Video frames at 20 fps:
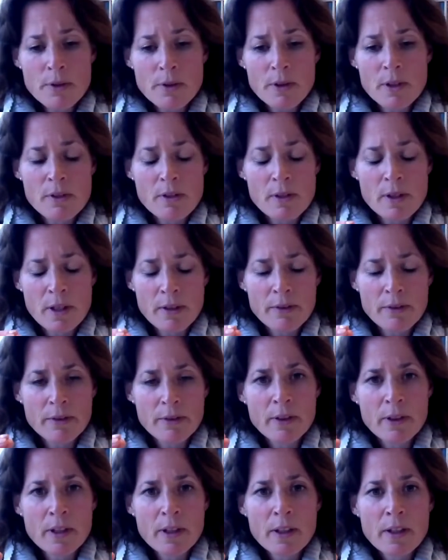is that
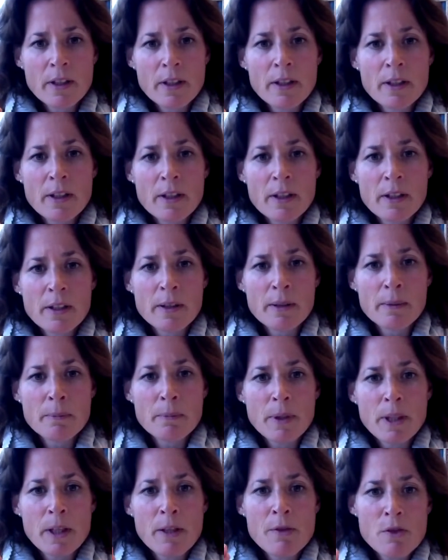
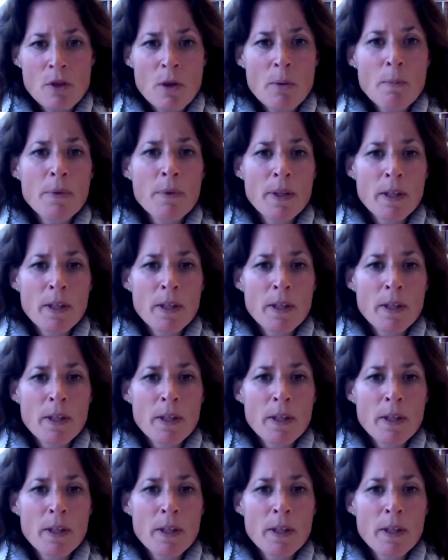if something